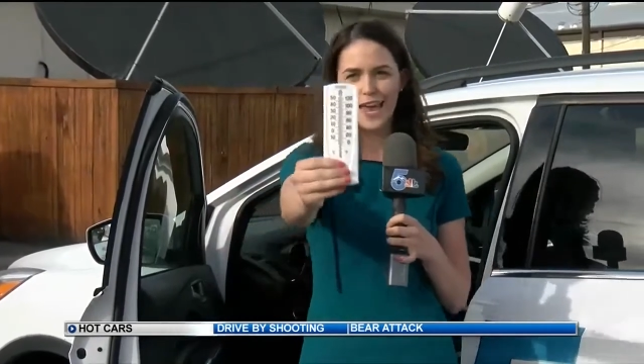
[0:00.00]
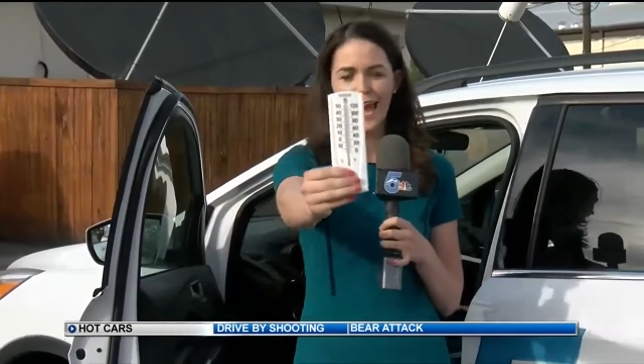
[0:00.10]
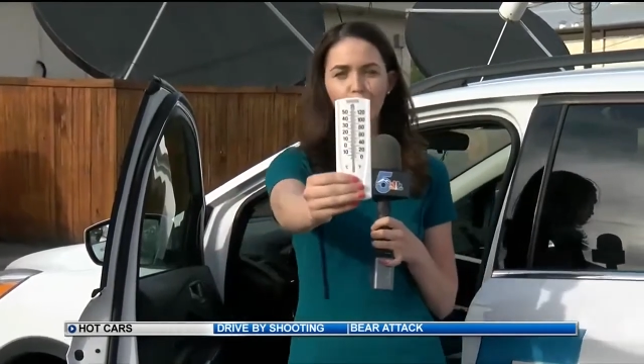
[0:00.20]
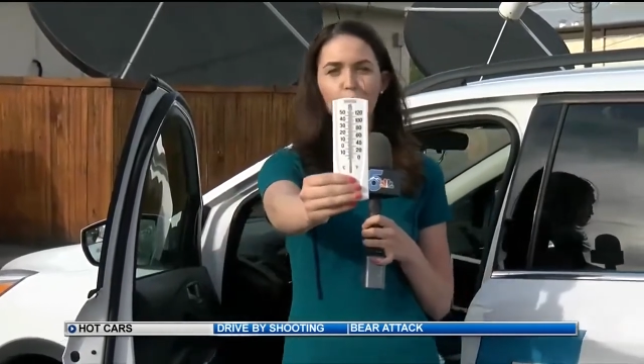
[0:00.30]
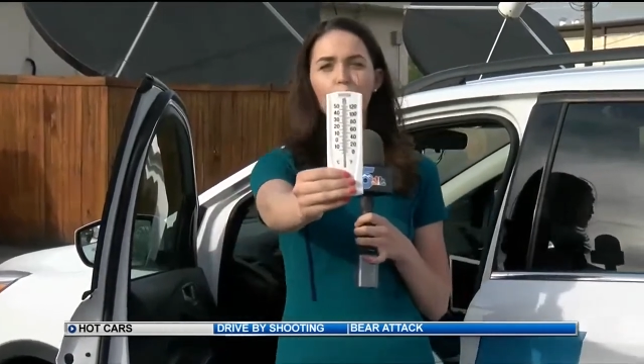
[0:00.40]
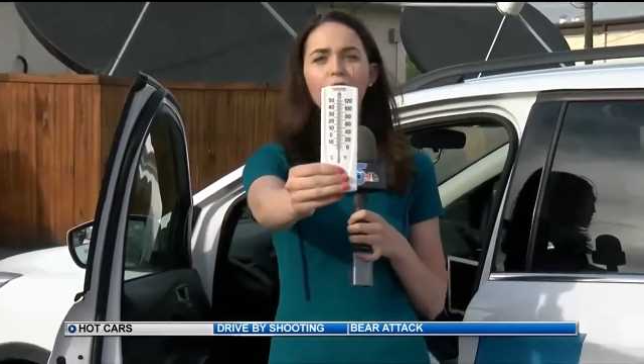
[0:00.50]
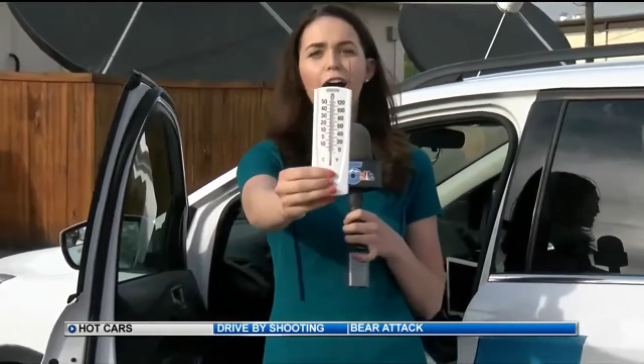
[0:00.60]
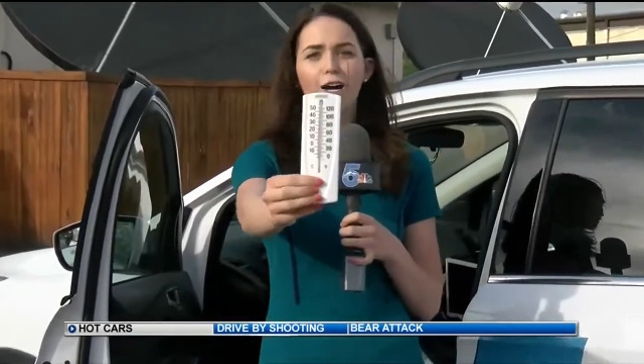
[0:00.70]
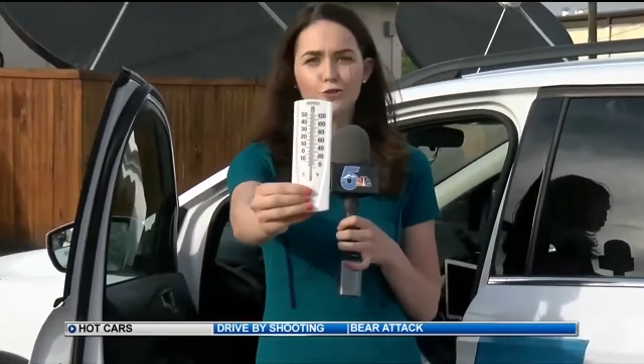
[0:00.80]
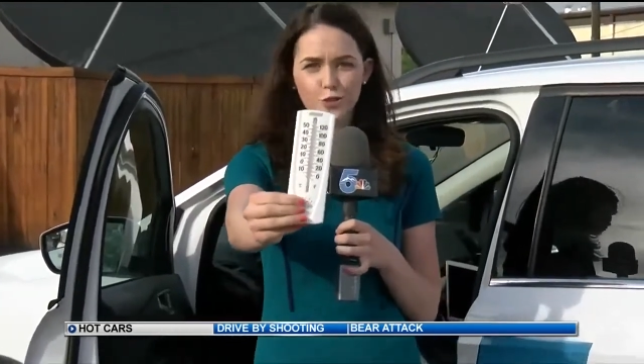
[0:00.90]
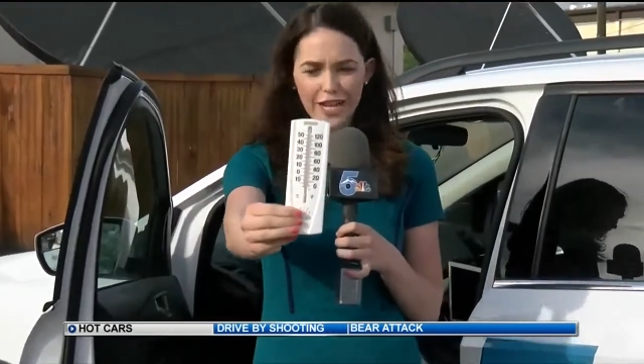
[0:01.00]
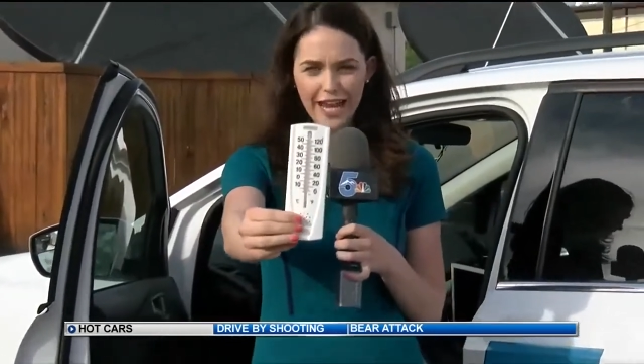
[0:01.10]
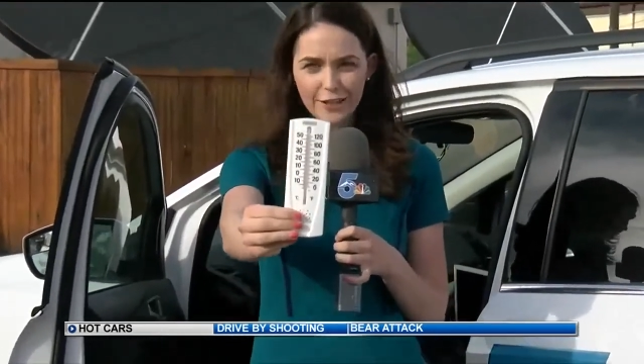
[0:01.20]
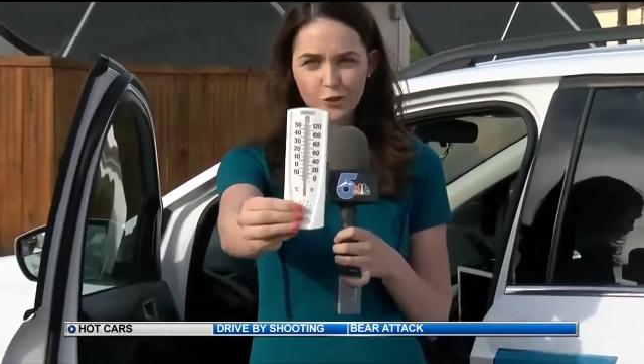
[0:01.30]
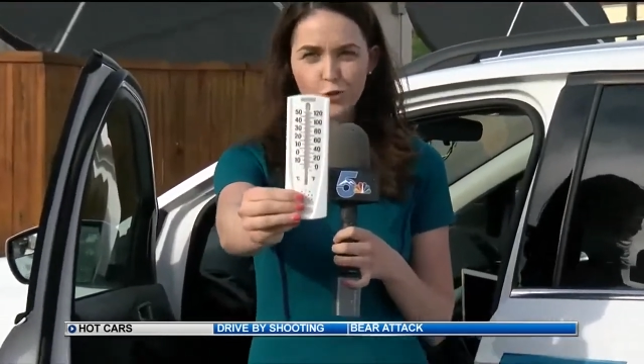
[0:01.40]
at
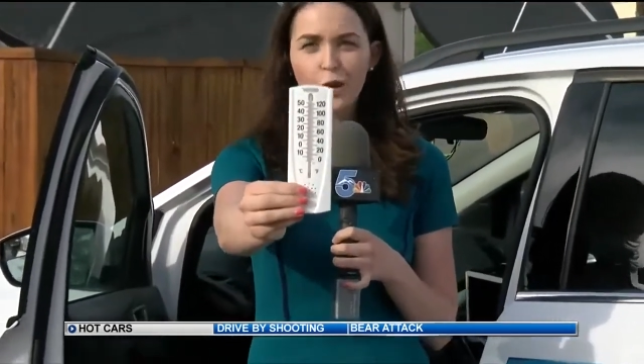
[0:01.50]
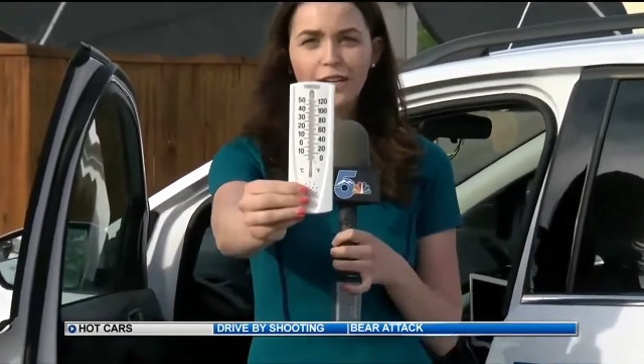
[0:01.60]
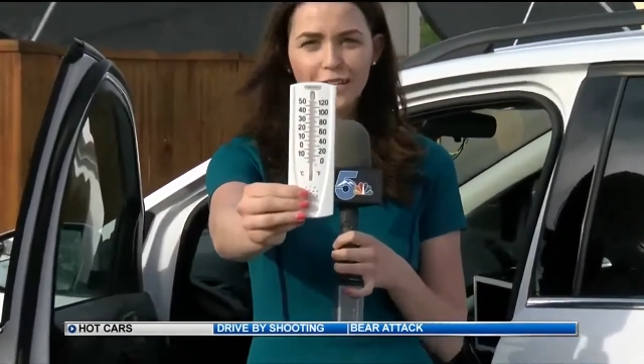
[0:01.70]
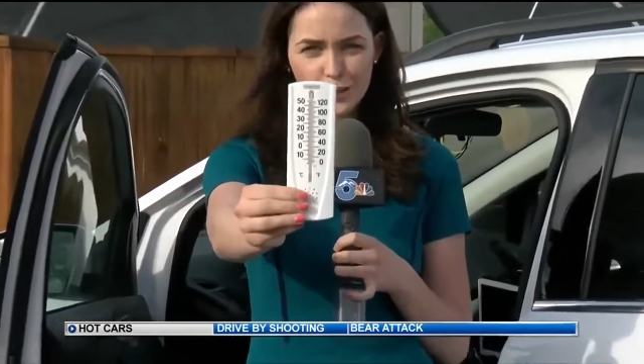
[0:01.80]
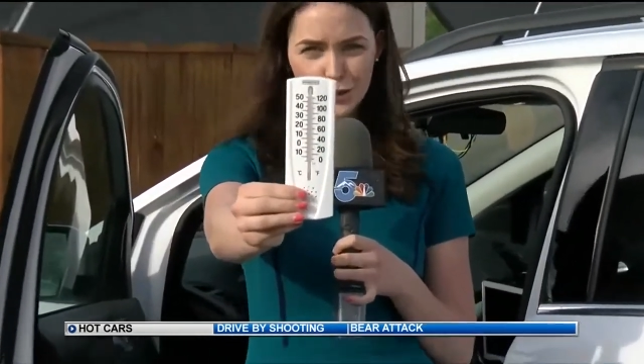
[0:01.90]
120